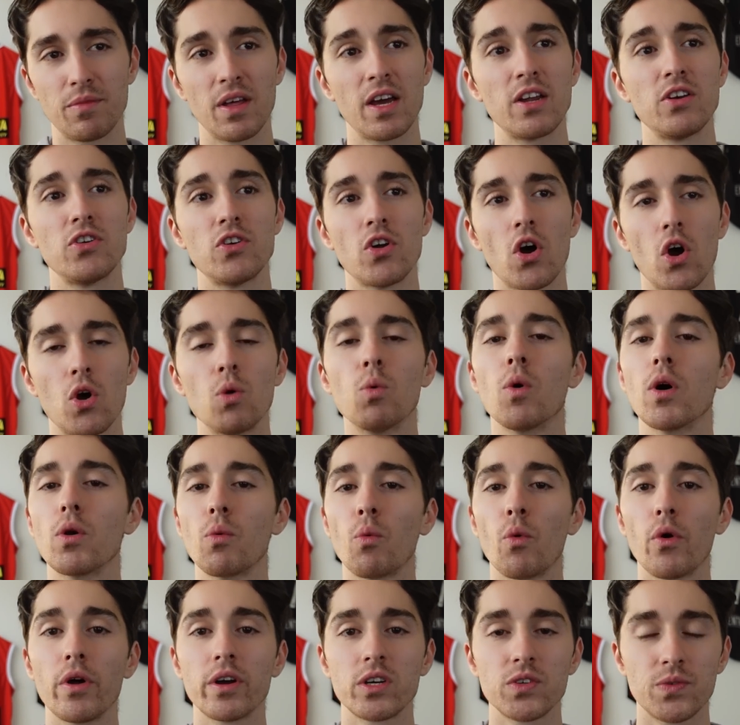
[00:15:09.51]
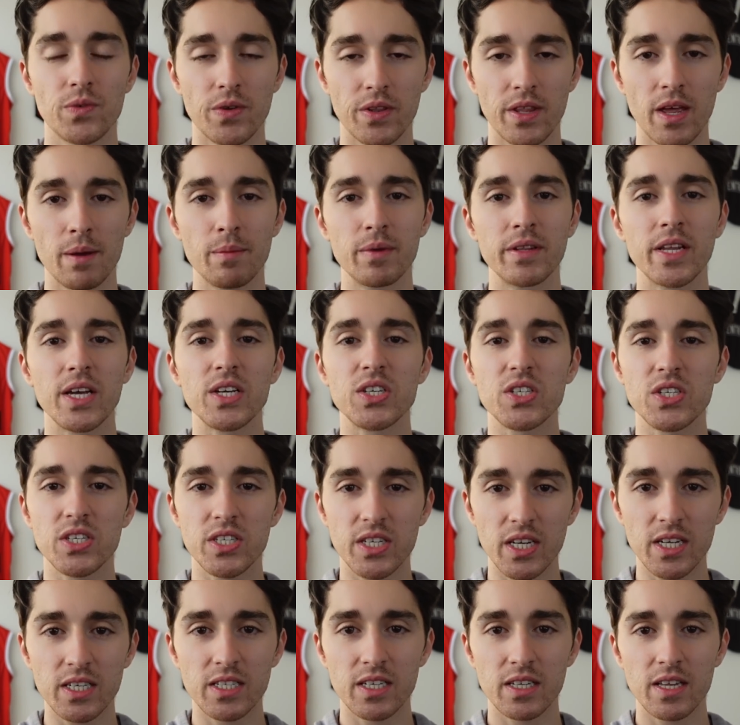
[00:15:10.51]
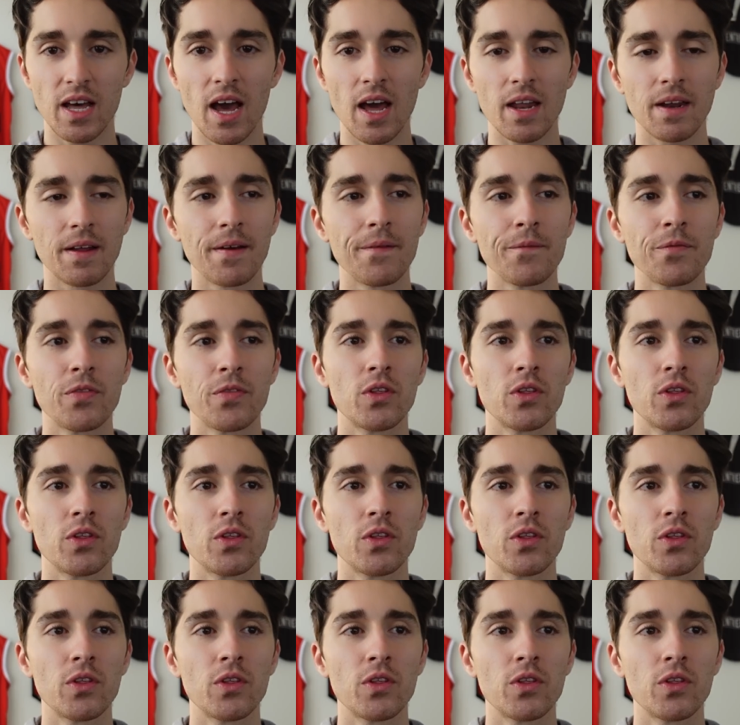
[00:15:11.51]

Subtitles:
They know what works for them and they stick to that.